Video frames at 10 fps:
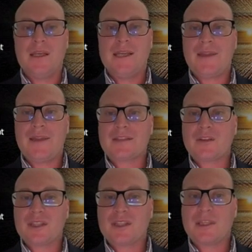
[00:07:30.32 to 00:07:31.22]
Now, that's
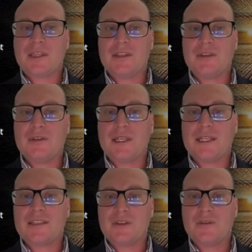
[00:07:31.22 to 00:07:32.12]
not something that
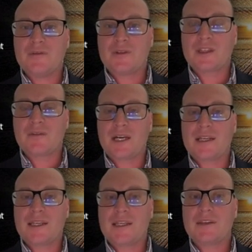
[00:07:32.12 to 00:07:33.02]
is new for
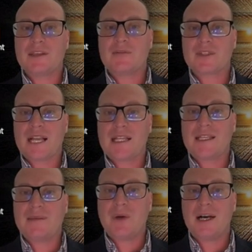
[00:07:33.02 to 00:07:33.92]
Slovakia. The
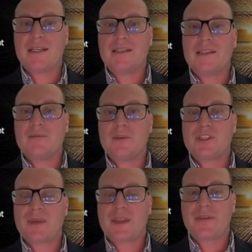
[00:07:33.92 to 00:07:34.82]
Rosalia mine, which is
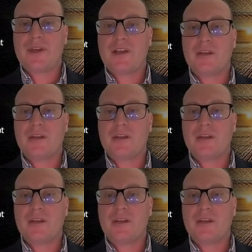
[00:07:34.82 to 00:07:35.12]
about 30